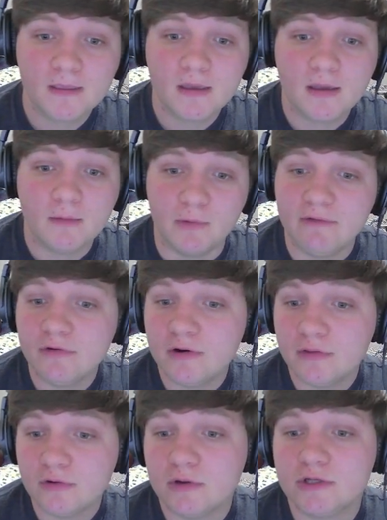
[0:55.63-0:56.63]
Whenever
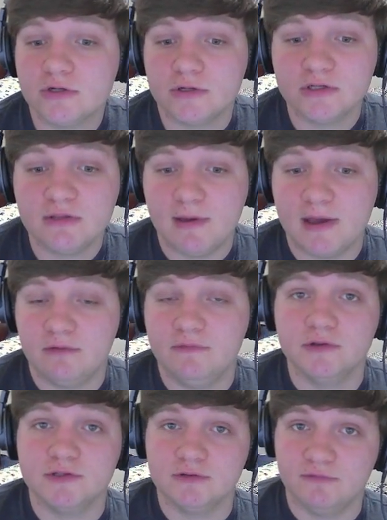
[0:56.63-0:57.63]
another creature enters the
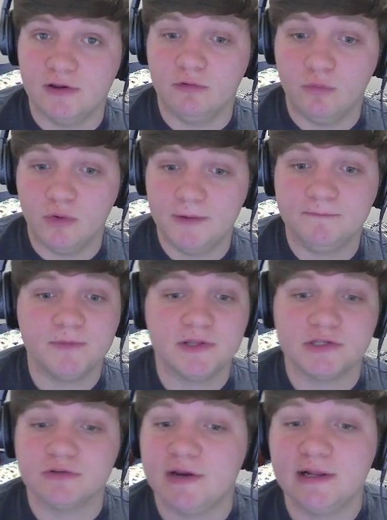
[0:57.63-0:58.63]
battlefield, surveil 1.
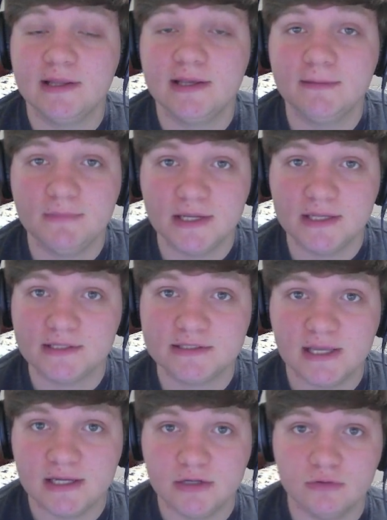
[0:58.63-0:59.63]
And surveilling means
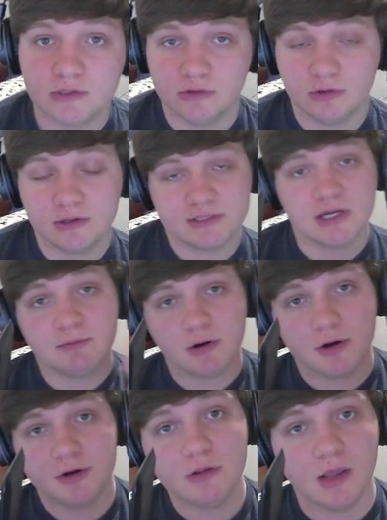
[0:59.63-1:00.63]
that you can look at the top
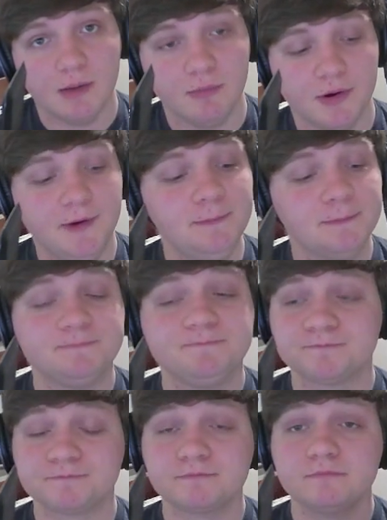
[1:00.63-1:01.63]
card of your library
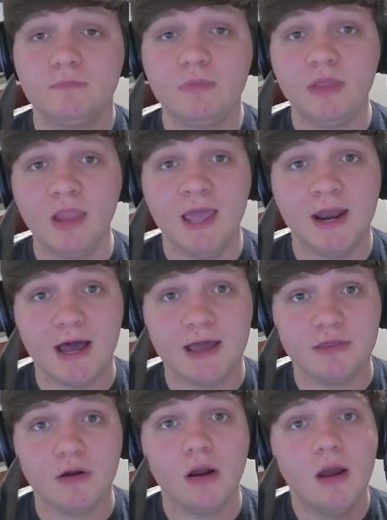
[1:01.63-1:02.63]
and
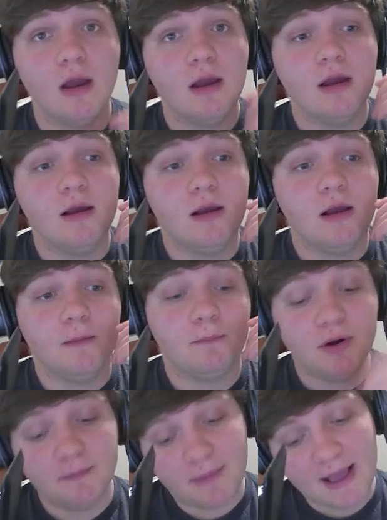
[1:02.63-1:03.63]
either
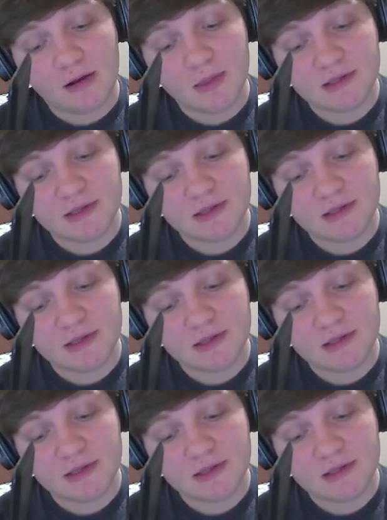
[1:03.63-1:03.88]
put it back on the